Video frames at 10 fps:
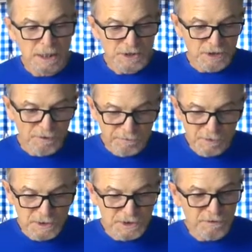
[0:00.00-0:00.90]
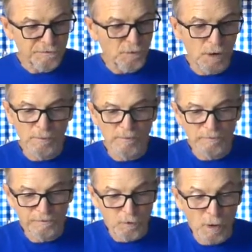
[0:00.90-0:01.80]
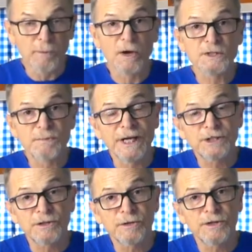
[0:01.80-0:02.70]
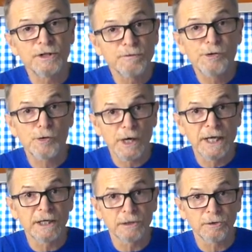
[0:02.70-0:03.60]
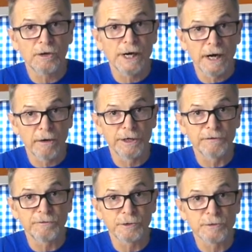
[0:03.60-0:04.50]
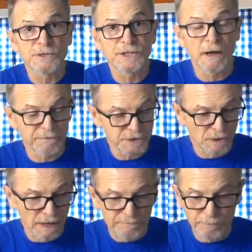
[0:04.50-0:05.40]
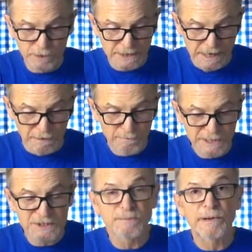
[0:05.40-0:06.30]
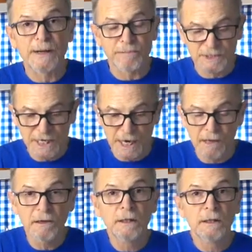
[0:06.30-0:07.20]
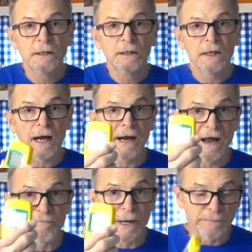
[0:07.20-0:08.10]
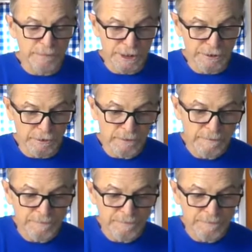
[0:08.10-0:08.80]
So first and form, foremost, make sure that you've created a little area for yourself. So I put down a piece of paper towel. I have my meter.